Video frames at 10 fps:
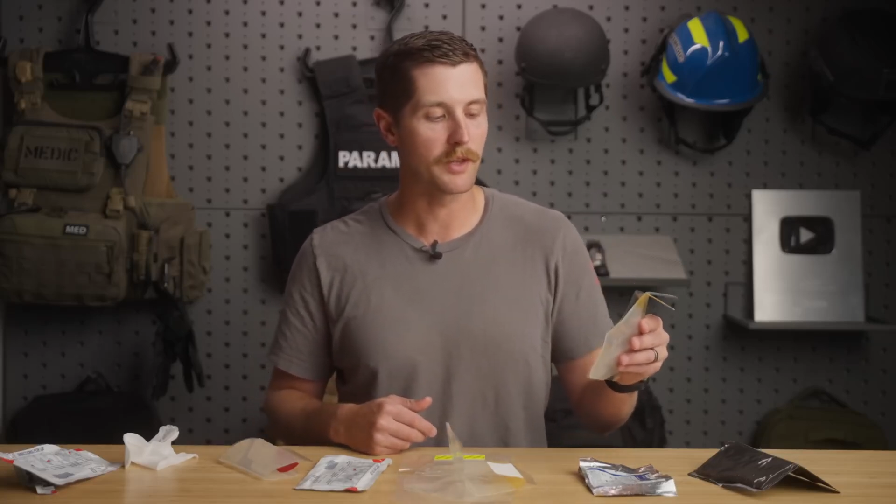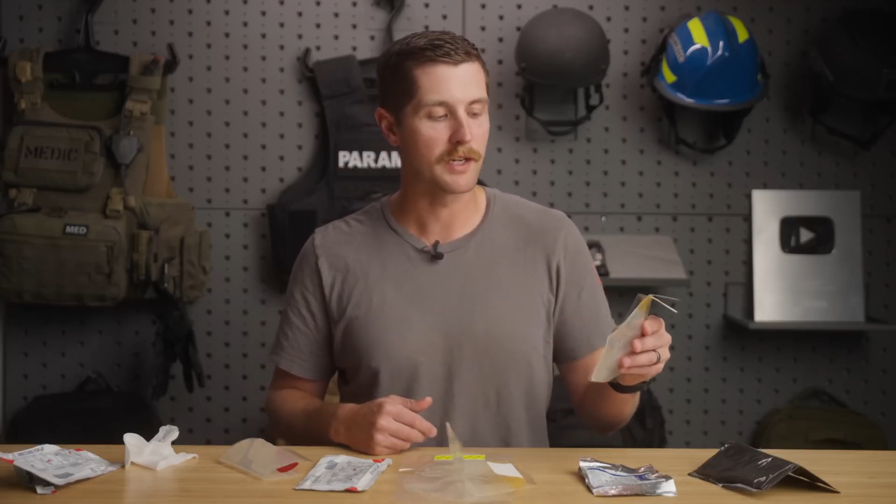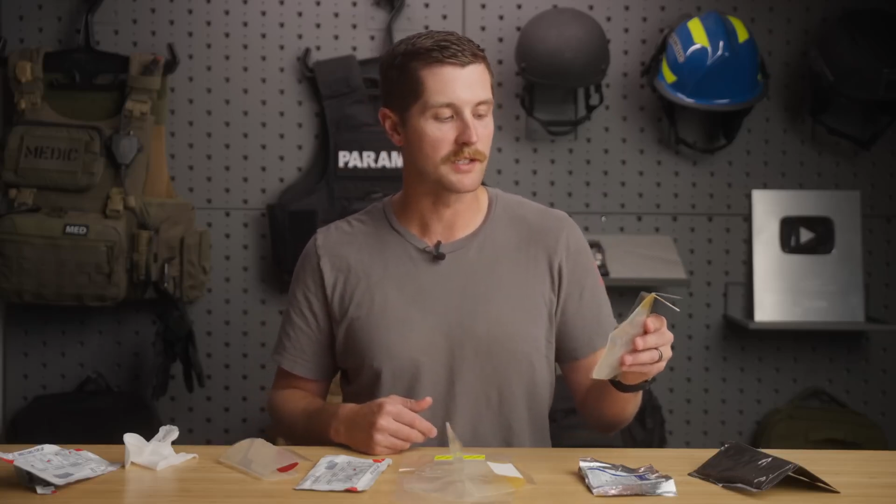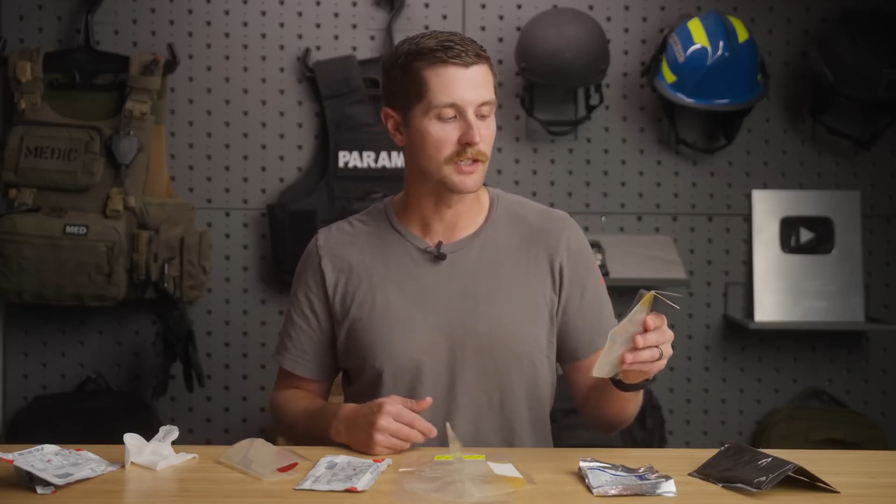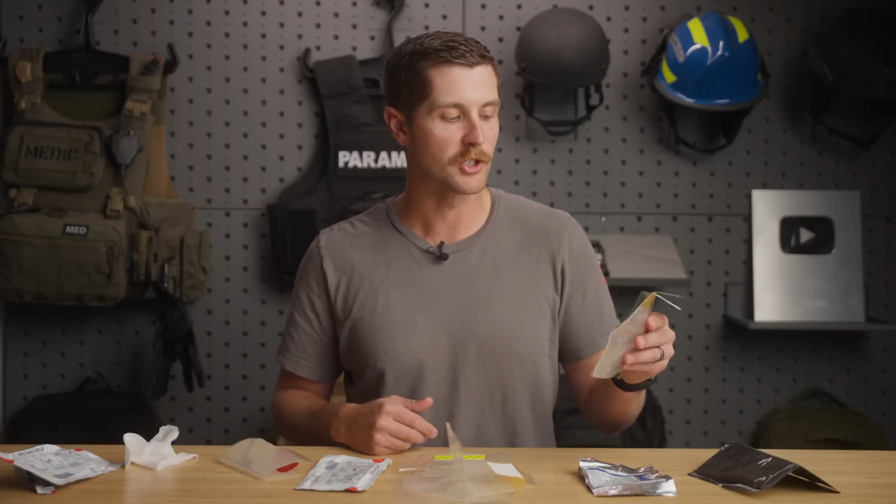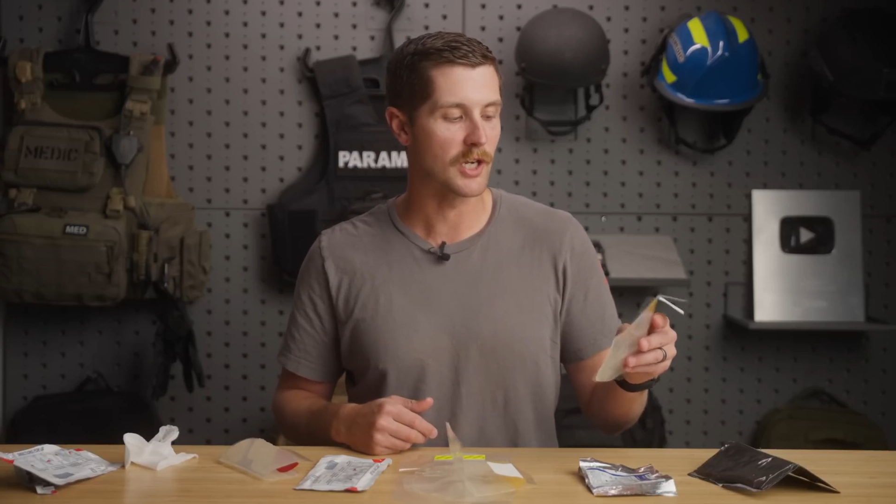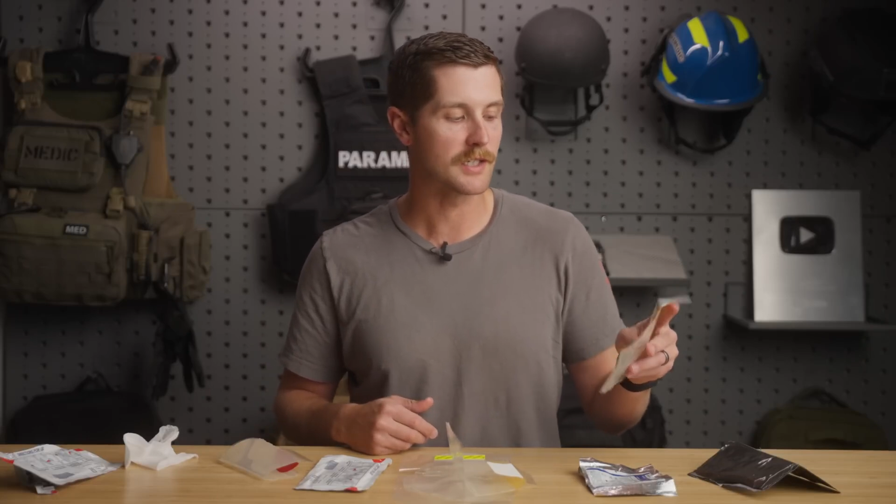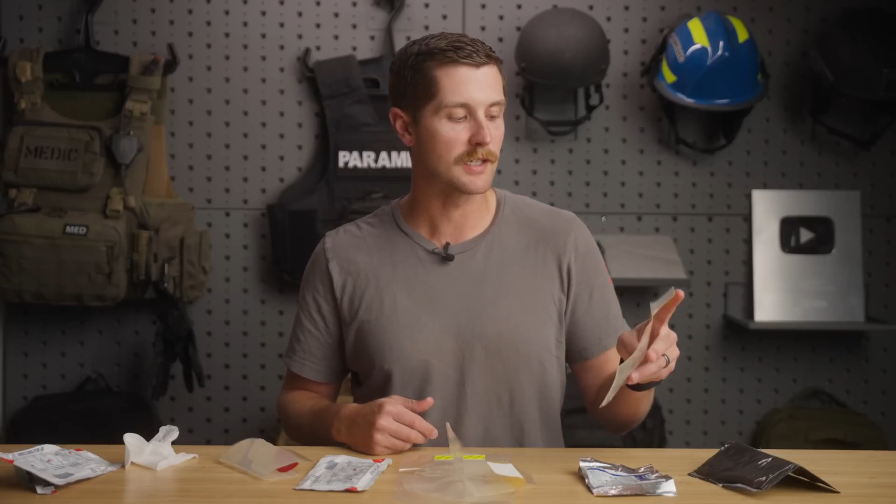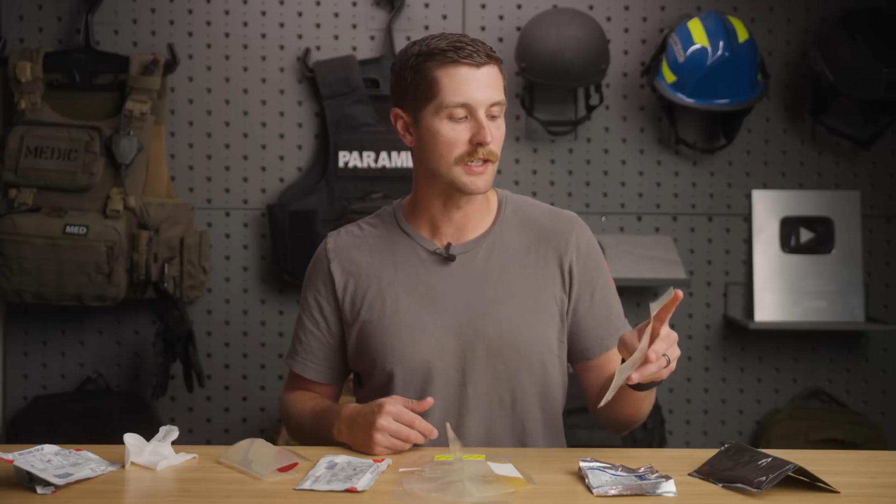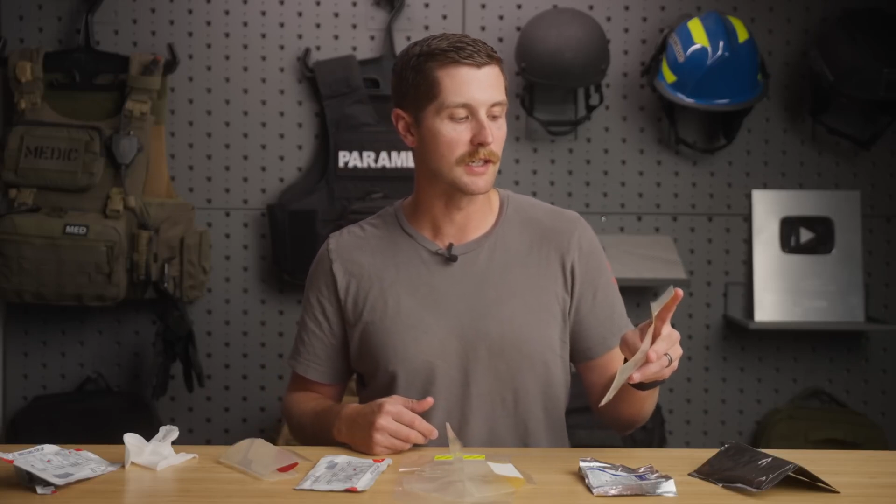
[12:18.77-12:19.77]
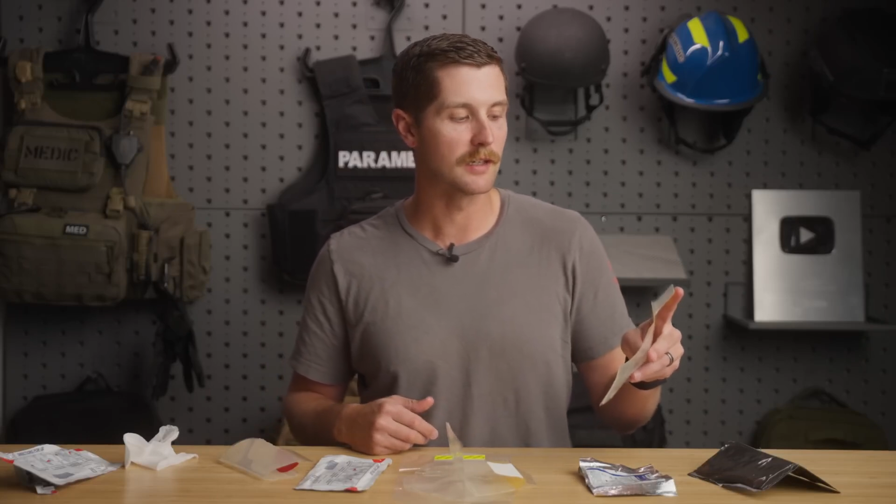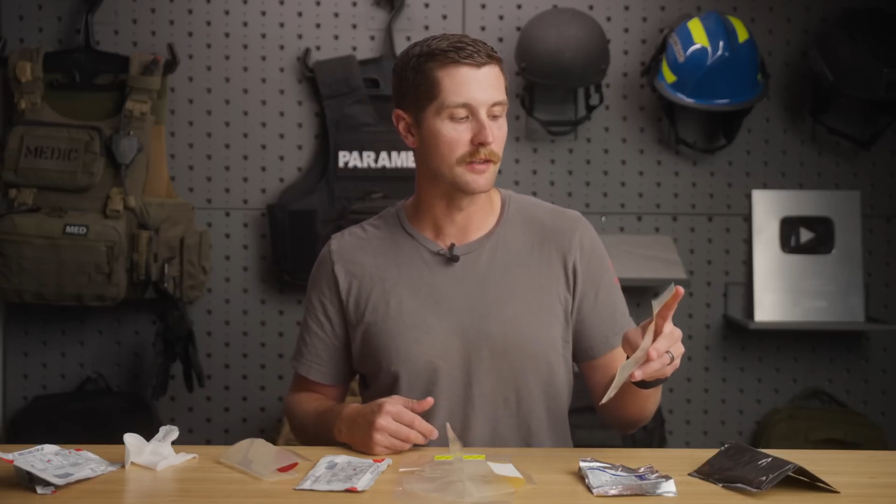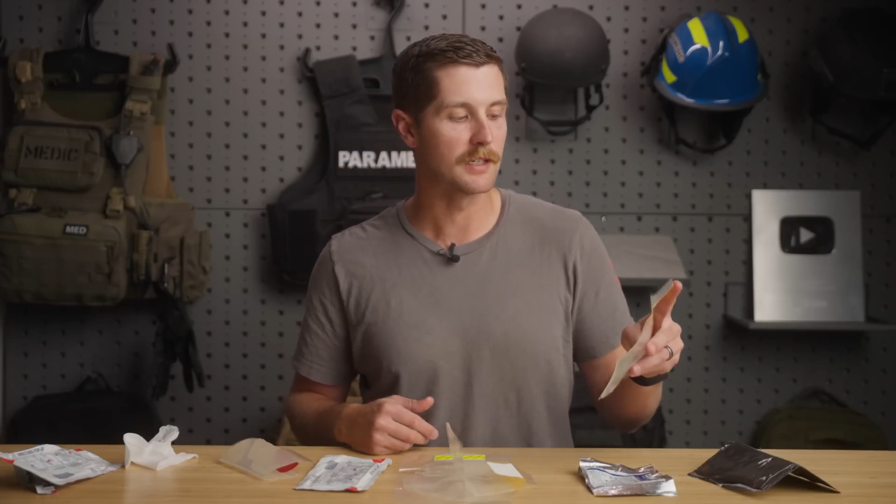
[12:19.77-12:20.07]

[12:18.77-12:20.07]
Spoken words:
that is suggesting